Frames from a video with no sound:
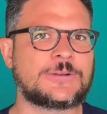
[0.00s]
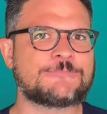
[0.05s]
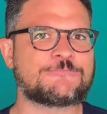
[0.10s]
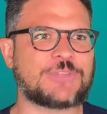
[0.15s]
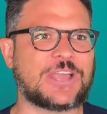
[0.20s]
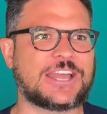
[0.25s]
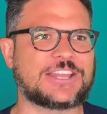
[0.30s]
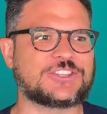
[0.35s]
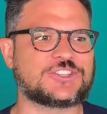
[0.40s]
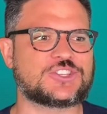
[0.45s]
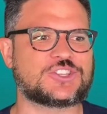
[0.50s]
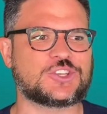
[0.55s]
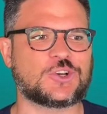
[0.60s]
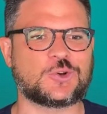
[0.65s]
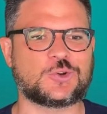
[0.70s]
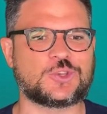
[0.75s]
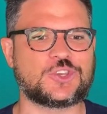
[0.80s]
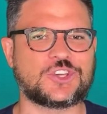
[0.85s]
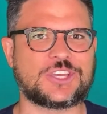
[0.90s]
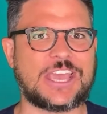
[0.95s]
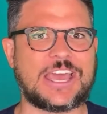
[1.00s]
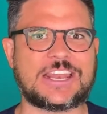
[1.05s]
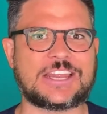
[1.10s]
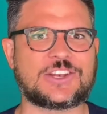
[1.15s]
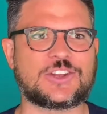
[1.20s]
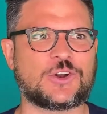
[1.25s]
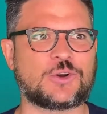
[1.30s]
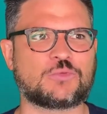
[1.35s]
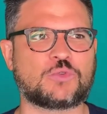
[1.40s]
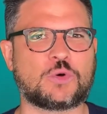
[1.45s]
And so you get into
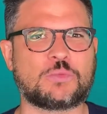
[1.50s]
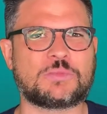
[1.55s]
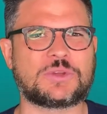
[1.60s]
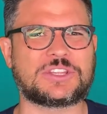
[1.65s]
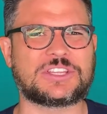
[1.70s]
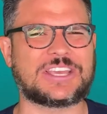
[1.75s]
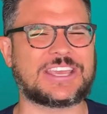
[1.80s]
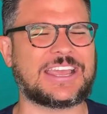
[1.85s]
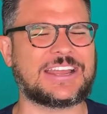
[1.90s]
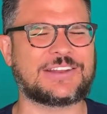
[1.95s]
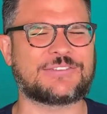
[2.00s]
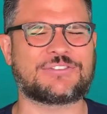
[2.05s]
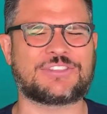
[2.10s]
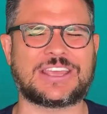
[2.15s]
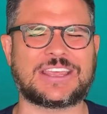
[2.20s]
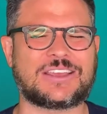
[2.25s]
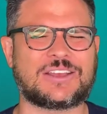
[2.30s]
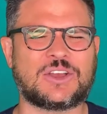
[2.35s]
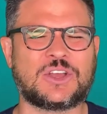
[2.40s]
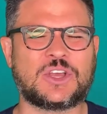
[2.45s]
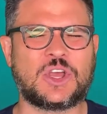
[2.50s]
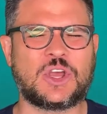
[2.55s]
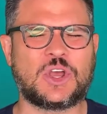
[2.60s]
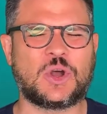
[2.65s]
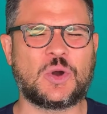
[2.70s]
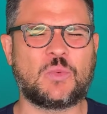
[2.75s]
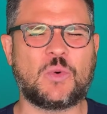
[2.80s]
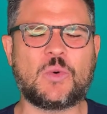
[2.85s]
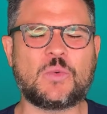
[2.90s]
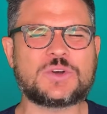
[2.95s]
a room and you kind of think,
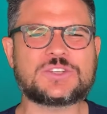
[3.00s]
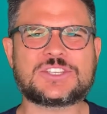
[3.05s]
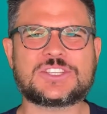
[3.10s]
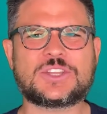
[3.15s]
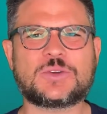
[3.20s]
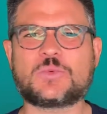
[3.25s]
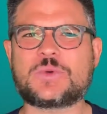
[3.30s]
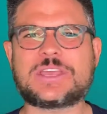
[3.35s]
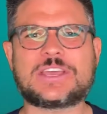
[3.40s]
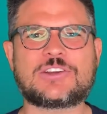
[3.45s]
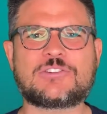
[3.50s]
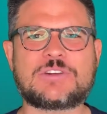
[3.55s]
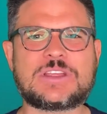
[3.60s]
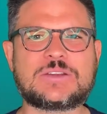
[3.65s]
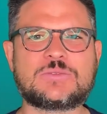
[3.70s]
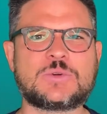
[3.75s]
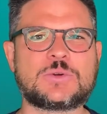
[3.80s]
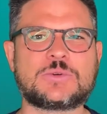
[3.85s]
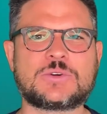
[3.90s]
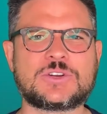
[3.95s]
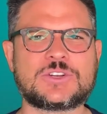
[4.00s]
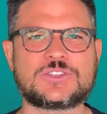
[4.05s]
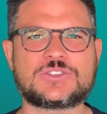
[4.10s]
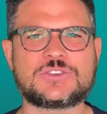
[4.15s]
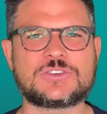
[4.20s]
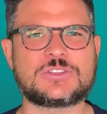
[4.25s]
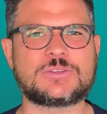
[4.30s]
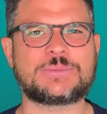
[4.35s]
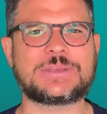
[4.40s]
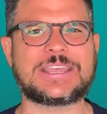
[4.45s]
what was it that we agreed we were going to do
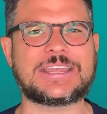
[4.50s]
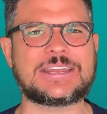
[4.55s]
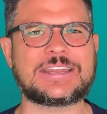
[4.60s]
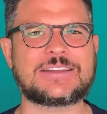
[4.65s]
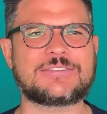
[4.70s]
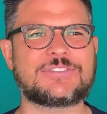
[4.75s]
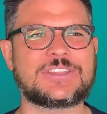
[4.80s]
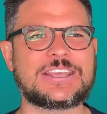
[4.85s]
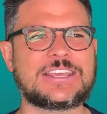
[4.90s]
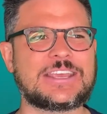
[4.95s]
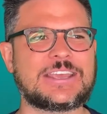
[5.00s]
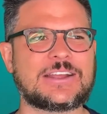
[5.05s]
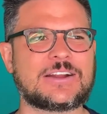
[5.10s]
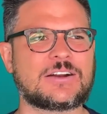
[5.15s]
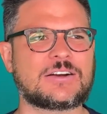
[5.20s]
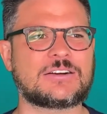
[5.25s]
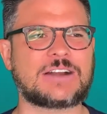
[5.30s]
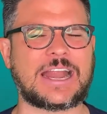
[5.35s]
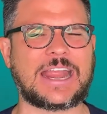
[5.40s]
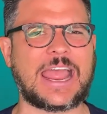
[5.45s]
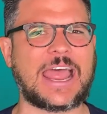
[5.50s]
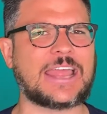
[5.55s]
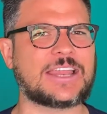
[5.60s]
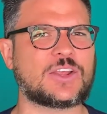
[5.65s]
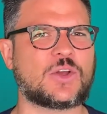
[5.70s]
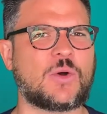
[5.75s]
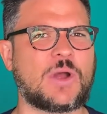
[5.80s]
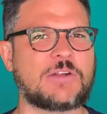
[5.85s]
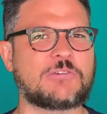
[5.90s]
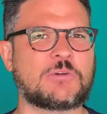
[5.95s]
at the beginning of the year? I can't
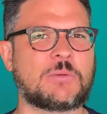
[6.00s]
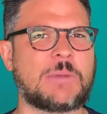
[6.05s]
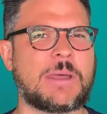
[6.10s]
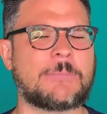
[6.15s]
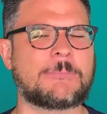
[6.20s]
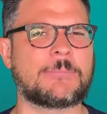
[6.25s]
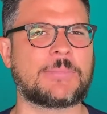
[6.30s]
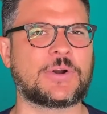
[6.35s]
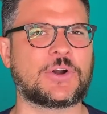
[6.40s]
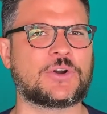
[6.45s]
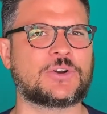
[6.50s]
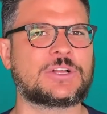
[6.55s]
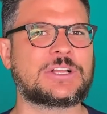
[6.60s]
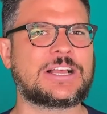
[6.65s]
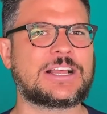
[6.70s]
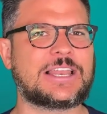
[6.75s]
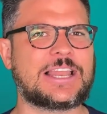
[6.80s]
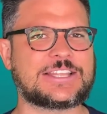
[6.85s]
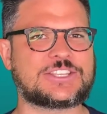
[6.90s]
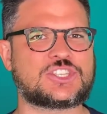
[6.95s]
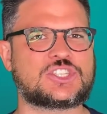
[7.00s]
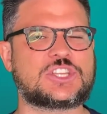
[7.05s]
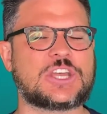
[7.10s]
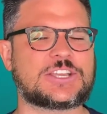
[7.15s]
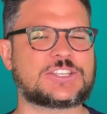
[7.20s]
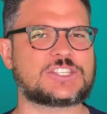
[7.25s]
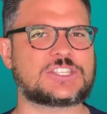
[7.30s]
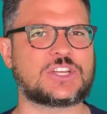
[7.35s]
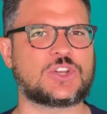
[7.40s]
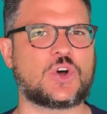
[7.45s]
quite remember. Let's
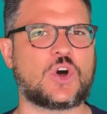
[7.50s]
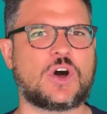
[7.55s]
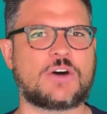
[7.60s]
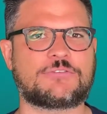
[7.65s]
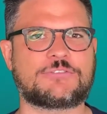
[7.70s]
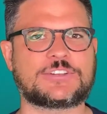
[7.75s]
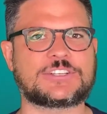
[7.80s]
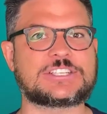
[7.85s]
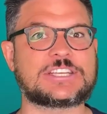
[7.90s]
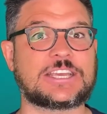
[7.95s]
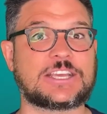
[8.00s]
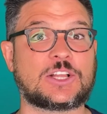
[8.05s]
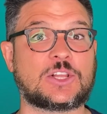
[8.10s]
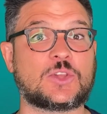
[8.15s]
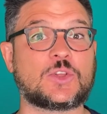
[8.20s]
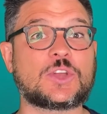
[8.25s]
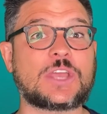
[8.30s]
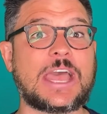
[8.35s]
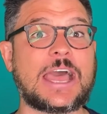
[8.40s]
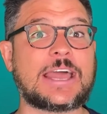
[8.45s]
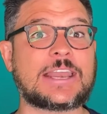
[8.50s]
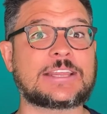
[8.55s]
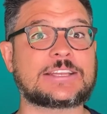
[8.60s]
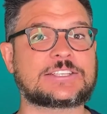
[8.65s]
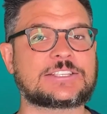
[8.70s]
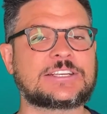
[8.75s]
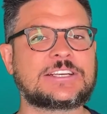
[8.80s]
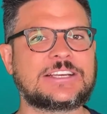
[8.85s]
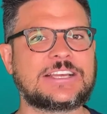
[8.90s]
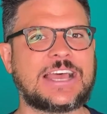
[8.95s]
dust it off and take a look at it.
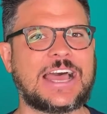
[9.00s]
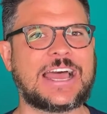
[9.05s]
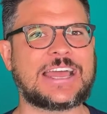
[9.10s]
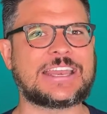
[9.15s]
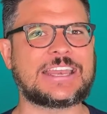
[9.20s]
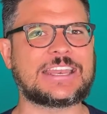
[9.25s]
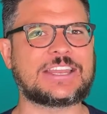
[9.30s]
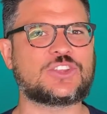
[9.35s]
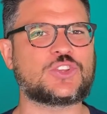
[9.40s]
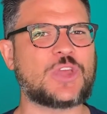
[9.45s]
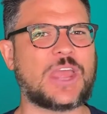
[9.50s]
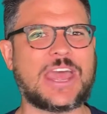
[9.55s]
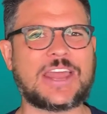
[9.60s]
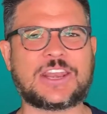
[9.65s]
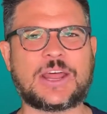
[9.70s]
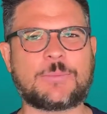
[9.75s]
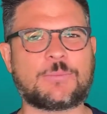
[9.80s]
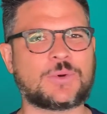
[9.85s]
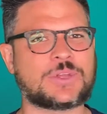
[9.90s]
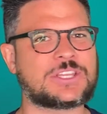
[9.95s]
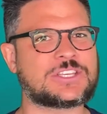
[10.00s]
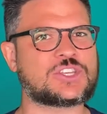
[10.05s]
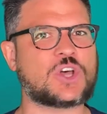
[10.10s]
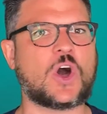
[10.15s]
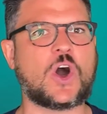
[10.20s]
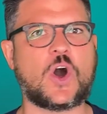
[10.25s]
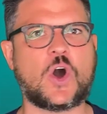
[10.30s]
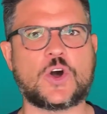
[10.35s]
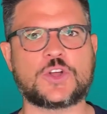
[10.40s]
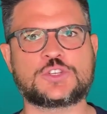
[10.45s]
And you end up with this
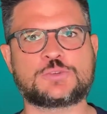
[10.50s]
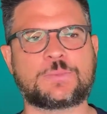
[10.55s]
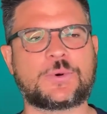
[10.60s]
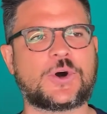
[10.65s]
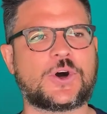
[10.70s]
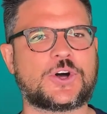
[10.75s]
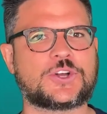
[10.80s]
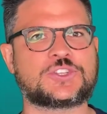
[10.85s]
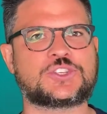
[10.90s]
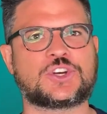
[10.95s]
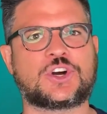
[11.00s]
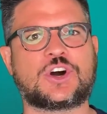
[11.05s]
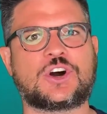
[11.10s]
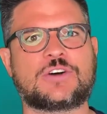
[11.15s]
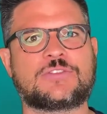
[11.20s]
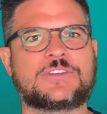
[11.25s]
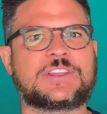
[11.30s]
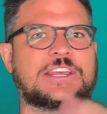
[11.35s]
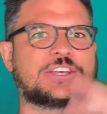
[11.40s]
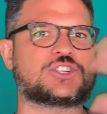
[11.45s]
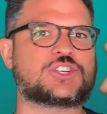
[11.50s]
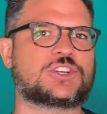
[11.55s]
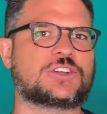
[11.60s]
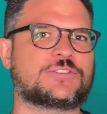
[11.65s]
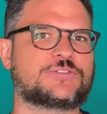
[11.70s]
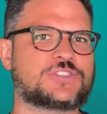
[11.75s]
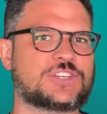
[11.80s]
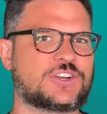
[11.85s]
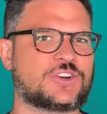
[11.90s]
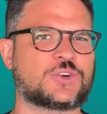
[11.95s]
hodgepodge of
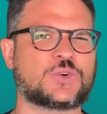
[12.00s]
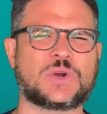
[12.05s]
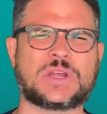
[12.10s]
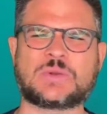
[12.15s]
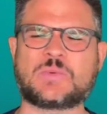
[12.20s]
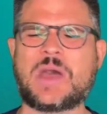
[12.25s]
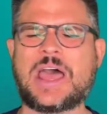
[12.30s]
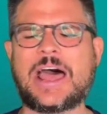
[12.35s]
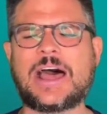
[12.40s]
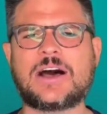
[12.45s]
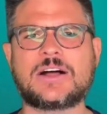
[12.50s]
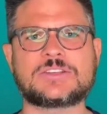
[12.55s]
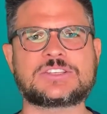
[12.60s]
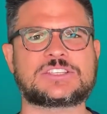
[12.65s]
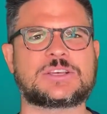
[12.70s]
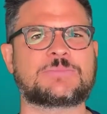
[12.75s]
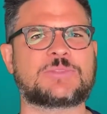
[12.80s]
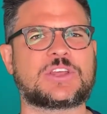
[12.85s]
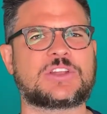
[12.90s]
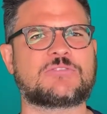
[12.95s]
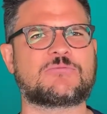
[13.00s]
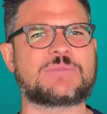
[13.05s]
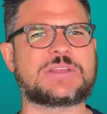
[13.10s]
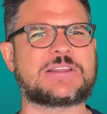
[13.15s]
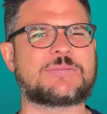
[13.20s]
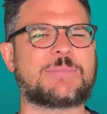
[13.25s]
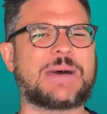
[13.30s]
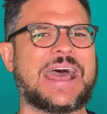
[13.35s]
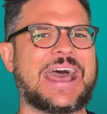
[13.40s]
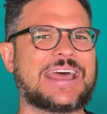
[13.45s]
initiatives that are going well, some that have been
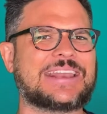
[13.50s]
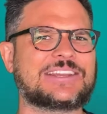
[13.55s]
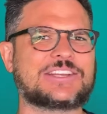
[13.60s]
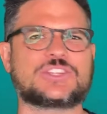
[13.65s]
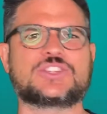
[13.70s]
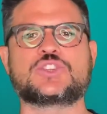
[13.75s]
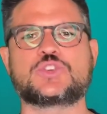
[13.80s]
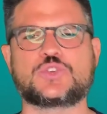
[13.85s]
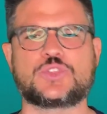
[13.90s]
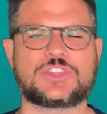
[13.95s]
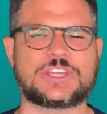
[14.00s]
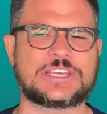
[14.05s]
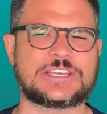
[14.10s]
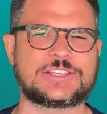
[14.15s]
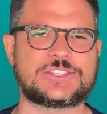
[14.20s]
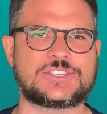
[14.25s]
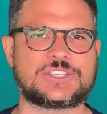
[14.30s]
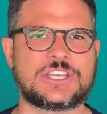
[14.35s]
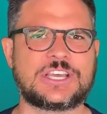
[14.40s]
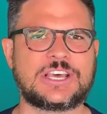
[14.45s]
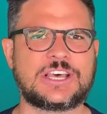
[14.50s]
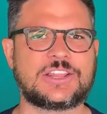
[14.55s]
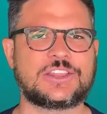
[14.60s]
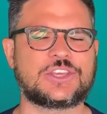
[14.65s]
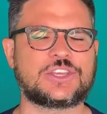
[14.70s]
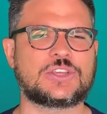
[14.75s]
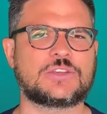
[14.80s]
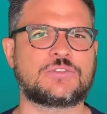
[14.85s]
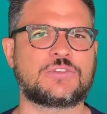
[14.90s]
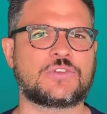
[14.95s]
abandoned, new things that
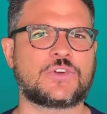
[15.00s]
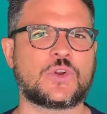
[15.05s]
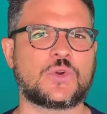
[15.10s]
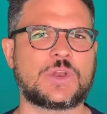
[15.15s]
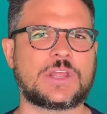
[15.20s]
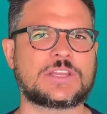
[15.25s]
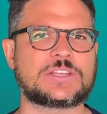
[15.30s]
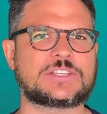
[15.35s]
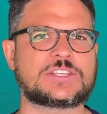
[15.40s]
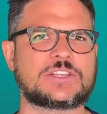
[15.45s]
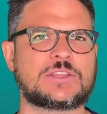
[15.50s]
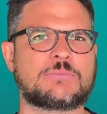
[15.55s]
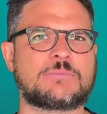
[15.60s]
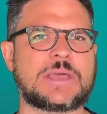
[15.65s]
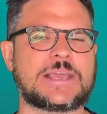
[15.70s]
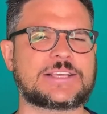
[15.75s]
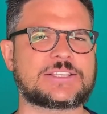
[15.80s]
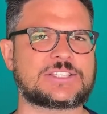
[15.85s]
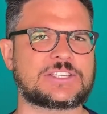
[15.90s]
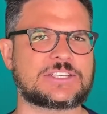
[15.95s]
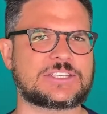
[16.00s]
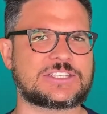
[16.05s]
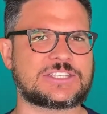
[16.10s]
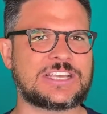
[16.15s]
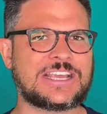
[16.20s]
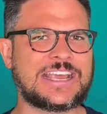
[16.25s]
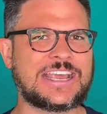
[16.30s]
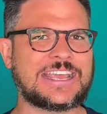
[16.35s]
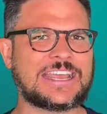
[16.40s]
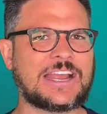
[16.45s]
you've thrown into the mix. And it's
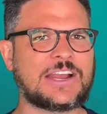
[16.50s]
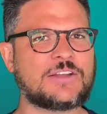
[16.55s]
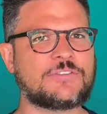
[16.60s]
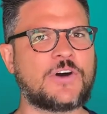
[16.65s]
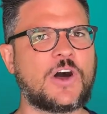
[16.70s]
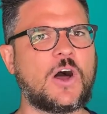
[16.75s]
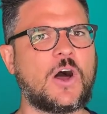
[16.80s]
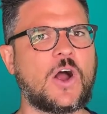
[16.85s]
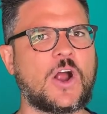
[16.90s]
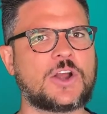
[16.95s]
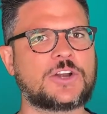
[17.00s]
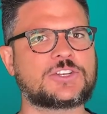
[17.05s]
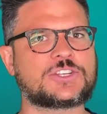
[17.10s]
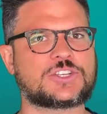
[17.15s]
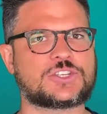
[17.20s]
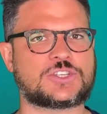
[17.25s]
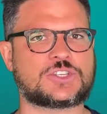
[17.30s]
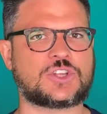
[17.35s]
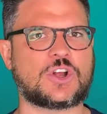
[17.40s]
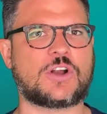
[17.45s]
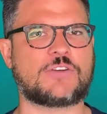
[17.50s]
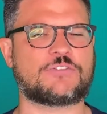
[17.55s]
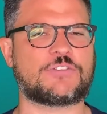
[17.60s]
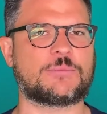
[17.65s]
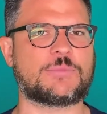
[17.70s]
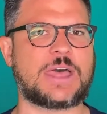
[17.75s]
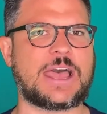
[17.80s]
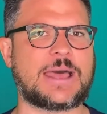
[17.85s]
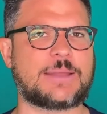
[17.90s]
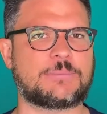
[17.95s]
kind of hard to start from
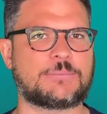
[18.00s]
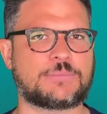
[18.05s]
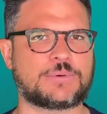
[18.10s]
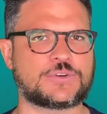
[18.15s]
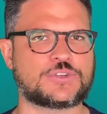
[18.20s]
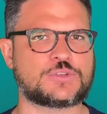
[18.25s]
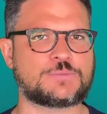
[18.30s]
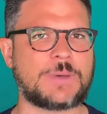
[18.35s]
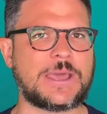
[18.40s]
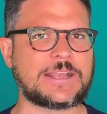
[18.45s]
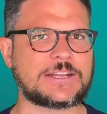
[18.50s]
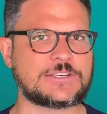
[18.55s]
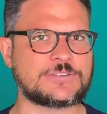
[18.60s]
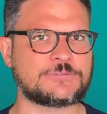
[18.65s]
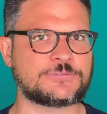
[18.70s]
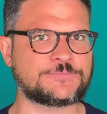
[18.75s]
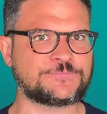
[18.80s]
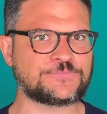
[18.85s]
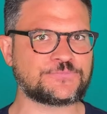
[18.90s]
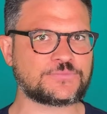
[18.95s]
that perspective.